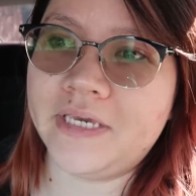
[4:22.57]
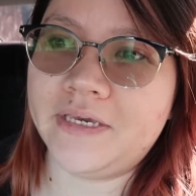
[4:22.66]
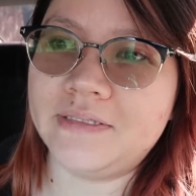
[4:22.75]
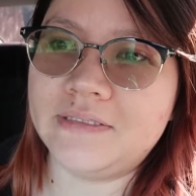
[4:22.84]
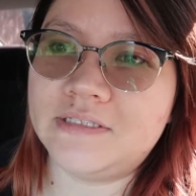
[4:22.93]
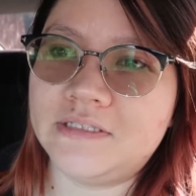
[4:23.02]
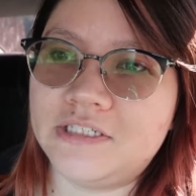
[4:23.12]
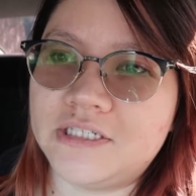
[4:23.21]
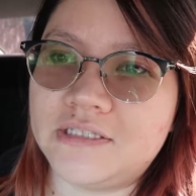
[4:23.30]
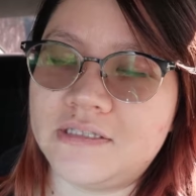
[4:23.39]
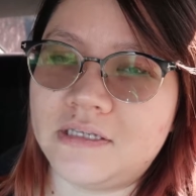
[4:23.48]
It's
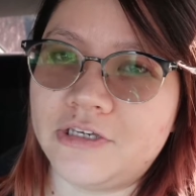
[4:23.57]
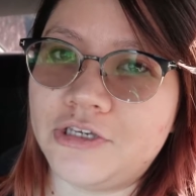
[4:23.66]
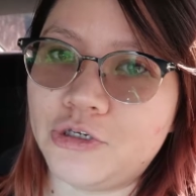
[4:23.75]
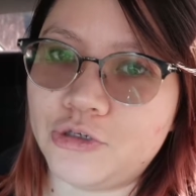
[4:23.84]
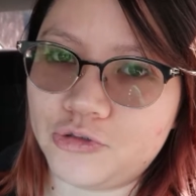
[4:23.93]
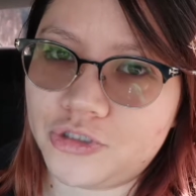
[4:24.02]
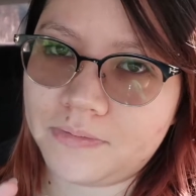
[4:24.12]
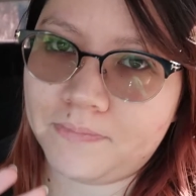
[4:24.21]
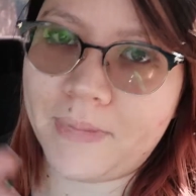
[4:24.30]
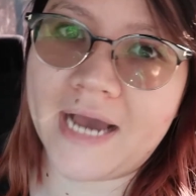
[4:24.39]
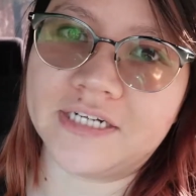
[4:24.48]
just the huge
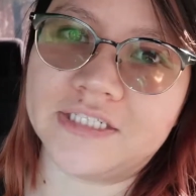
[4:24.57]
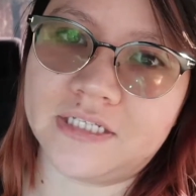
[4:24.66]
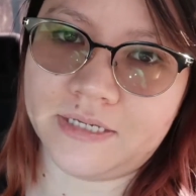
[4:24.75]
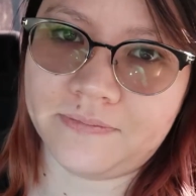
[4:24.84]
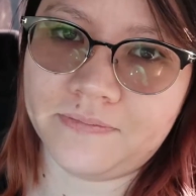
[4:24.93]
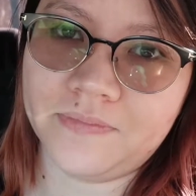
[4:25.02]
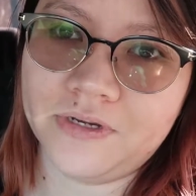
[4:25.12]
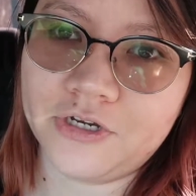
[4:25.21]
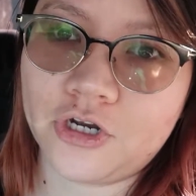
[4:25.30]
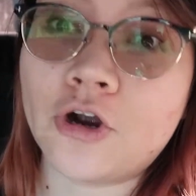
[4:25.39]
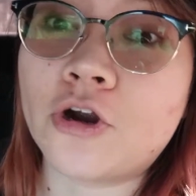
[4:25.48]
batch of them
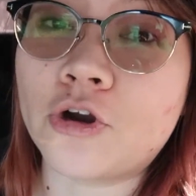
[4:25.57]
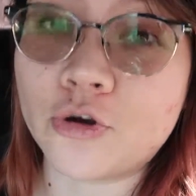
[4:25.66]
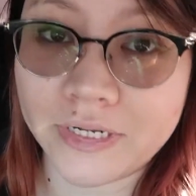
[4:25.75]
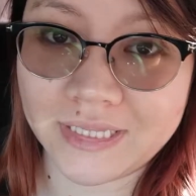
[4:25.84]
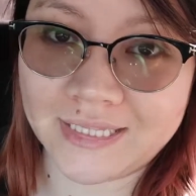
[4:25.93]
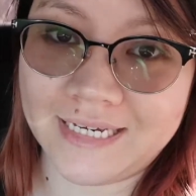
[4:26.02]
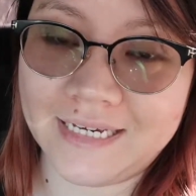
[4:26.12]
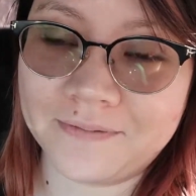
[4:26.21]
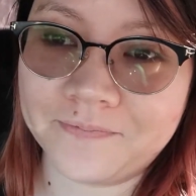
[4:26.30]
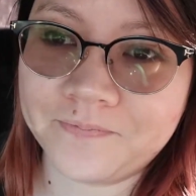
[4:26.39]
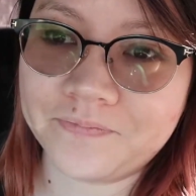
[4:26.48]
currently